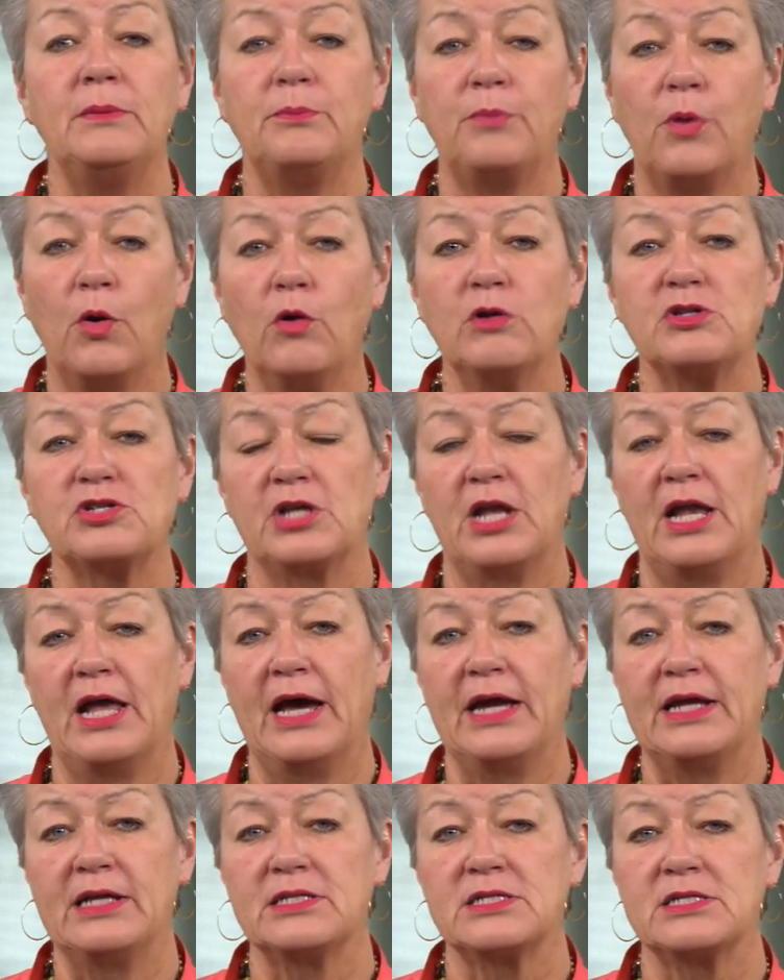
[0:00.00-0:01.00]
Ports
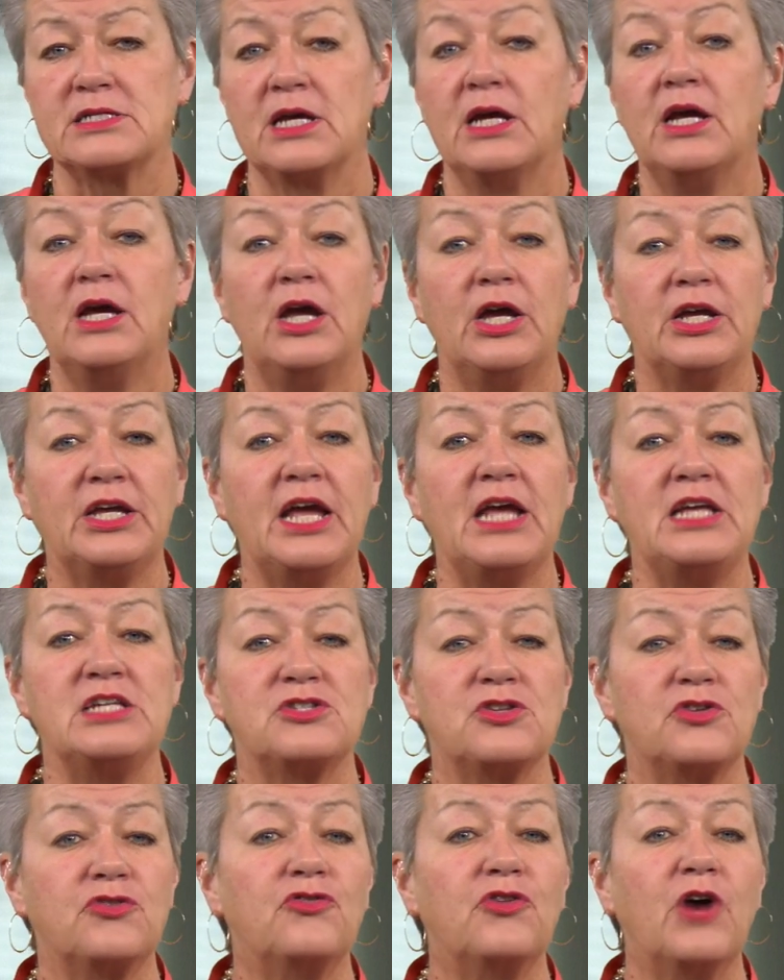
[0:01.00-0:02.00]
Alliance
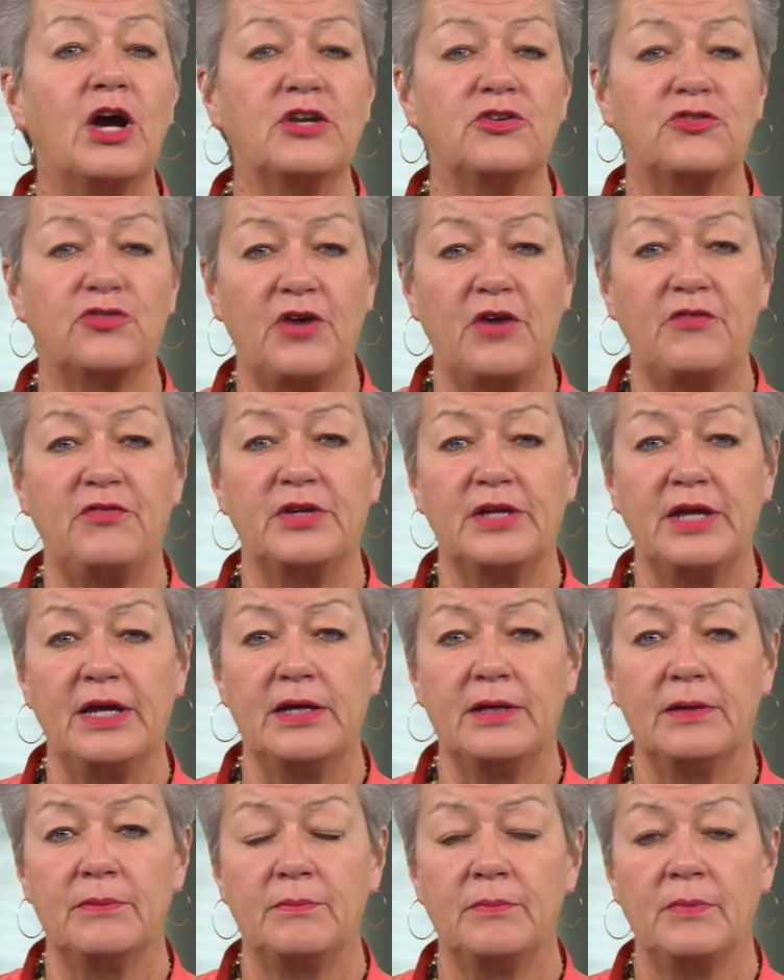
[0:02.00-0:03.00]
against drug trafficking,